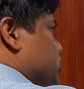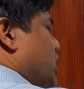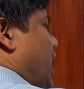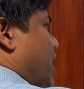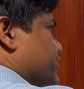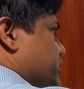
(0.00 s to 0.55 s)

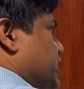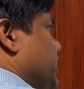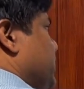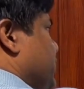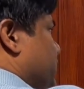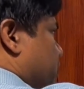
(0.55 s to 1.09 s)
I have
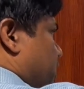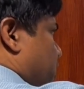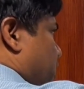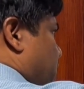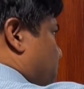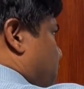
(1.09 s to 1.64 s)
seen
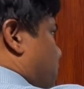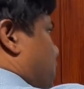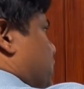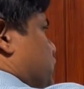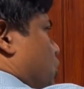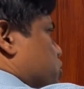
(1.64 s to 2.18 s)

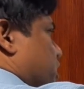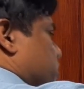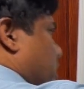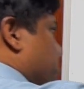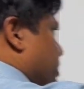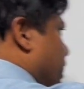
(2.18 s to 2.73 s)
those
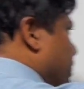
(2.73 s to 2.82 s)
examples